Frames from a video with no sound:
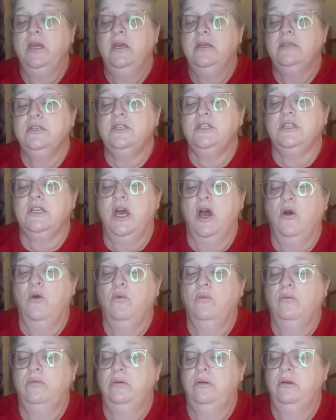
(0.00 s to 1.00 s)

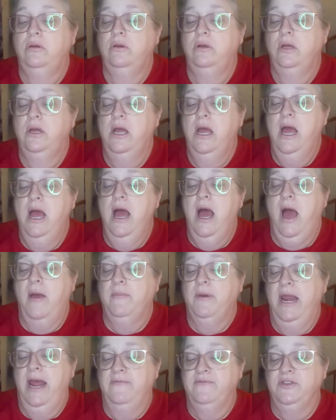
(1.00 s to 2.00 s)
So I'm
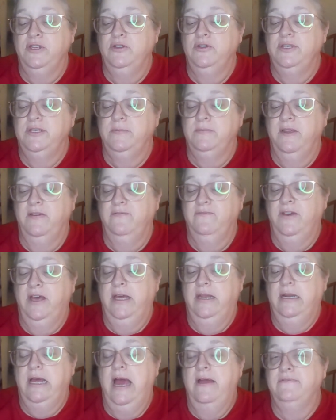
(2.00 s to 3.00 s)
going to have to do something
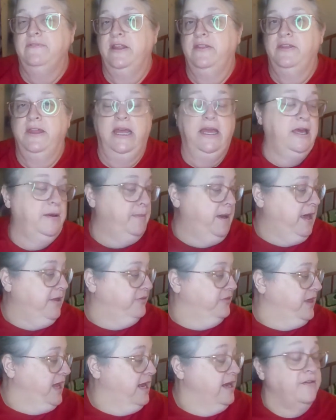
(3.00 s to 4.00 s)
fun. I'll have to think
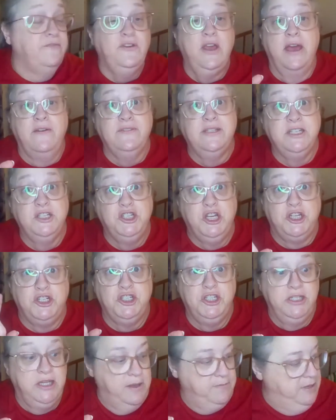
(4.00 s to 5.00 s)
about that. If you have a
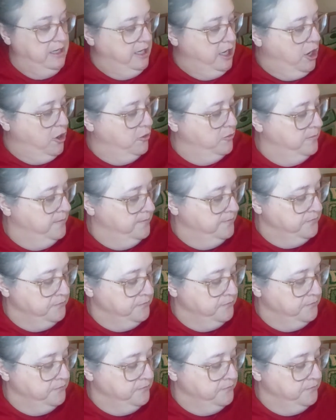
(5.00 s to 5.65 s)
suggestion, let me know.